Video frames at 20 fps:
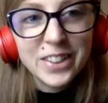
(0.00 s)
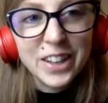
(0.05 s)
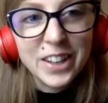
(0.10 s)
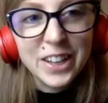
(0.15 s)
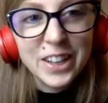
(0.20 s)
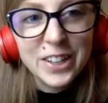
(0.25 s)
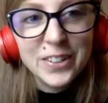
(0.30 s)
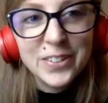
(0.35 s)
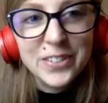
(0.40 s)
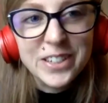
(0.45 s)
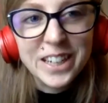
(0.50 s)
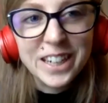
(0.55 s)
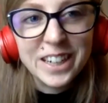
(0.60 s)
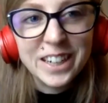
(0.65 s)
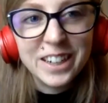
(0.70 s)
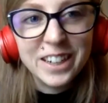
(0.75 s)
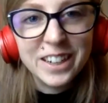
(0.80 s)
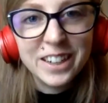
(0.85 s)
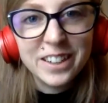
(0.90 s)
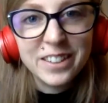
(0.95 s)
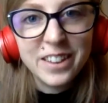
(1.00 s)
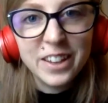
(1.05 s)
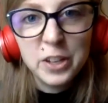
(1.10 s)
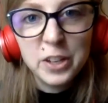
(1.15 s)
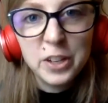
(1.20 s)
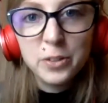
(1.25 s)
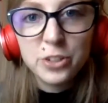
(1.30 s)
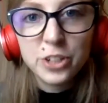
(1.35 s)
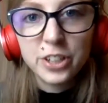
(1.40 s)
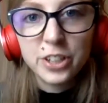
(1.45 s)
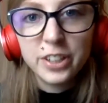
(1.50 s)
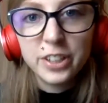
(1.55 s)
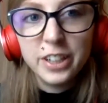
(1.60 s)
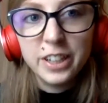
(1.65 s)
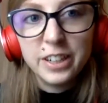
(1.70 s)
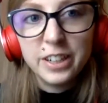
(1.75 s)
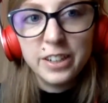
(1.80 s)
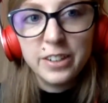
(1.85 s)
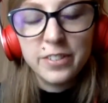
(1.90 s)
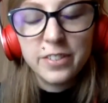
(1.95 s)
Thank you, Dara. Thank you,
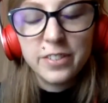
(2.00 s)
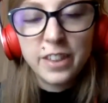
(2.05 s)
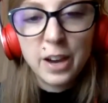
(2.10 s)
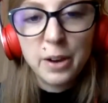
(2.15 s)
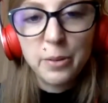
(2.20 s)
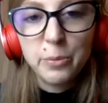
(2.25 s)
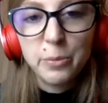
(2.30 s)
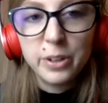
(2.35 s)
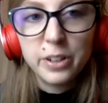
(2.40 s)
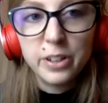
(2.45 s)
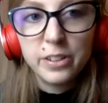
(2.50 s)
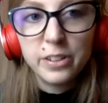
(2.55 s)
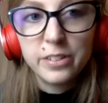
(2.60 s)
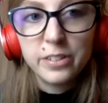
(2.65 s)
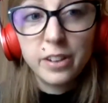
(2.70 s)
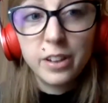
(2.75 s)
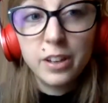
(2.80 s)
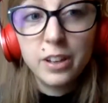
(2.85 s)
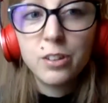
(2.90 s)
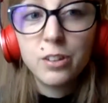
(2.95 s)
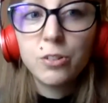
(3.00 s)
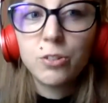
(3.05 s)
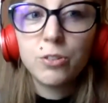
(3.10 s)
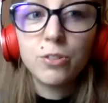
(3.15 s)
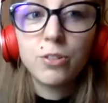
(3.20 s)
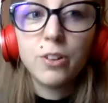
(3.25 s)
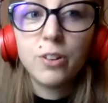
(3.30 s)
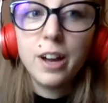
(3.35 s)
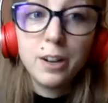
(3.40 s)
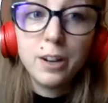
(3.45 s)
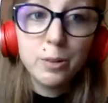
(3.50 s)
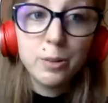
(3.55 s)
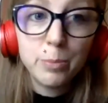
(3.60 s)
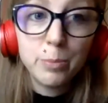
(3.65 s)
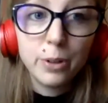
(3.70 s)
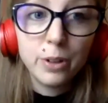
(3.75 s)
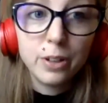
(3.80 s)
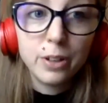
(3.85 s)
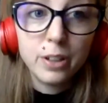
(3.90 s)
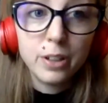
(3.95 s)
Gillian. That was
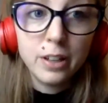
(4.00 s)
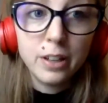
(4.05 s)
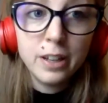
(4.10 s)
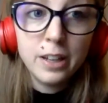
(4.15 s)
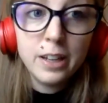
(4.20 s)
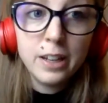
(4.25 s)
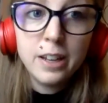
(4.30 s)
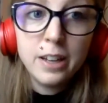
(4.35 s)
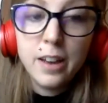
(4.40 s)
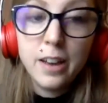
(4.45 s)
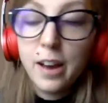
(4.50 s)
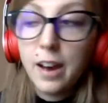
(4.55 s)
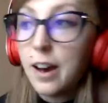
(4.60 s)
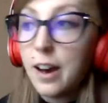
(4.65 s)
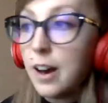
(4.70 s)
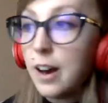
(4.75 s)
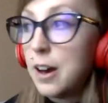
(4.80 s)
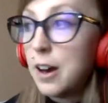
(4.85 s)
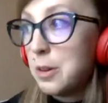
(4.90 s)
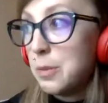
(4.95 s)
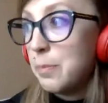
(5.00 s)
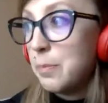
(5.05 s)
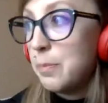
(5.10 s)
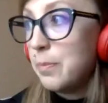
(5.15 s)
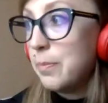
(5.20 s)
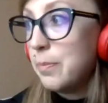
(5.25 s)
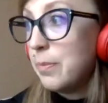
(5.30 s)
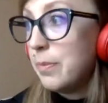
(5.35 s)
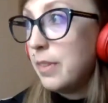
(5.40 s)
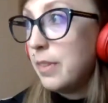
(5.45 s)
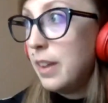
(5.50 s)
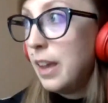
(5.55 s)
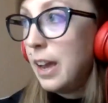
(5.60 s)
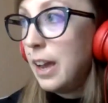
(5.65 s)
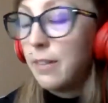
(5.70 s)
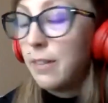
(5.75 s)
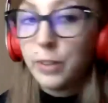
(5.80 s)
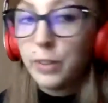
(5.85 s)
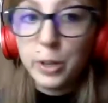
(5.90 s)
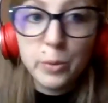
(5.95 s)
incredible.
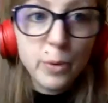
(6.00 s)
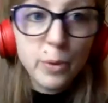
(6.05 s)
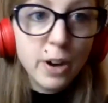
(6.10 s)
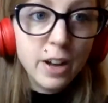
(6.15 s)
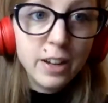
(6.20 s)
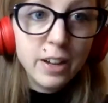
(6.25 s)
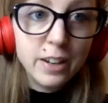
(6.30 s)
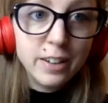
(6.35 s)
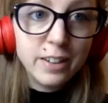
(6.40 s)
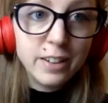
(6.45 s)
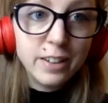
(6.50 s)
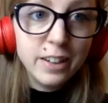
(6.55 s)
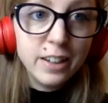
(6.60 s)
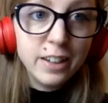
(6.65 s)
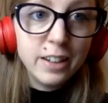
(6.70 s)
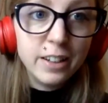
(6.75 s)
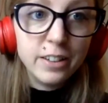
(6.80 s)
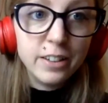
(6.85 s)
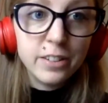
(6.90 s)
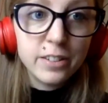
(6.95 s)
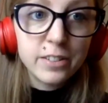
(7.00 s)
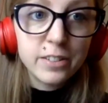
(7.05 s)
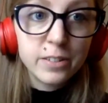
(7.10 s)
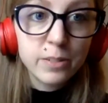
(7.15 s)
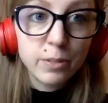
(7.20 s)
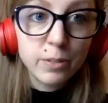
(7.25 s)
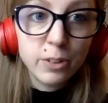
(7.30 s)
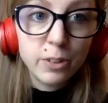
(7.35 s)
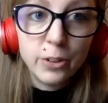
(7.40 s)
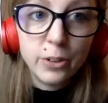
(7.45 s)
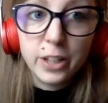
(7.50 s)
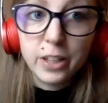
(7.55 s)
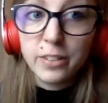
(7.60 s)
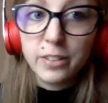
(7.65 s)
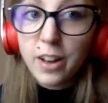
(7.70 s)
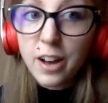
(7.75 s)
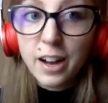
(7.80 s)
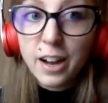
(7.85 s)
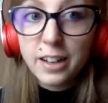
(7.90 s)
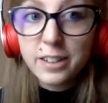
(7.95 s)
Everyone is learning
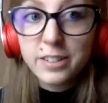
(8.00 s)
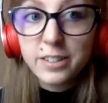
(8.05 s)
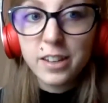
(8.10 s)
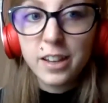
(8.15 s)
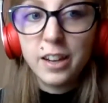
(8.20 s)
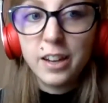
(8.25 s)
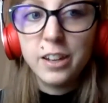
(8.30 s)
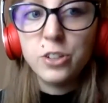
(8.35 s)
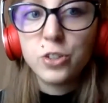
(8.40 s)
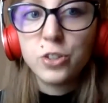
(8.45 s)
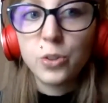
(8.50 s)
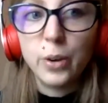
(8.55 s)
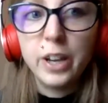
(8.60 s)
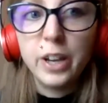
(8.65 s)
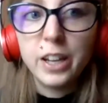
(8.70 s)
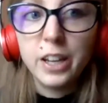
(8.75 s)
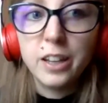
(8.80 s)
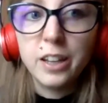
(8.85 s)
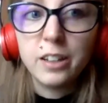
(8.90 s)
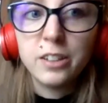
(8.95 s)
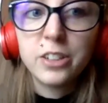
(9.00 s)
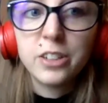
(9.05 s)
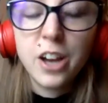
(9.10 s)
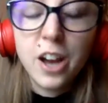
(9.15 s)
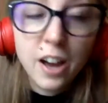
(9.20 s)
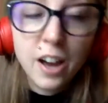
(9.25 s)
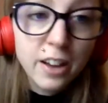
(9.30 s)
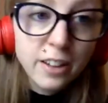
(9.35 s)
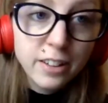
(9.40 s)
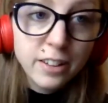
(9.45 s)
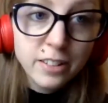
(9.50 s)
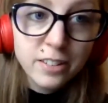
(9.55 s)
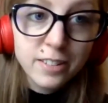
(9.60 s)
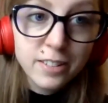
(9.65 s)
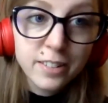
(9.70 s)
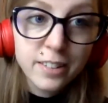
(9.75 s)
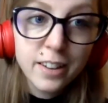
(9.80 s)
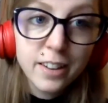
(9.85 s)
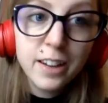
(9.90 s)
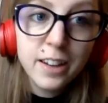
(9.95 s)
lots and enjoying it
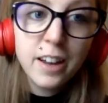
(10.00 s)
tons.